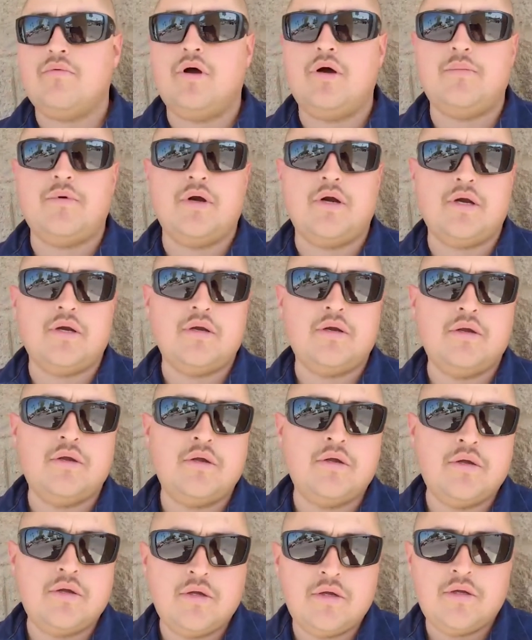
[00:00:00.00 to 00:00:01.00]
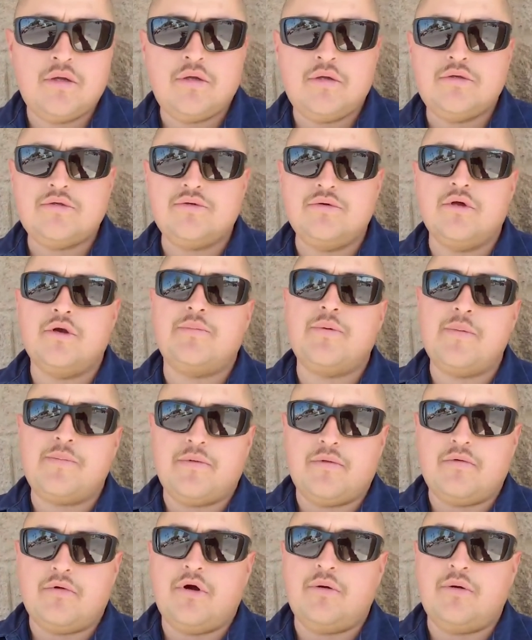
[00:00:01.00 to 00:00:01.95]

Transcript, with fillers: in Walmart, 200 people in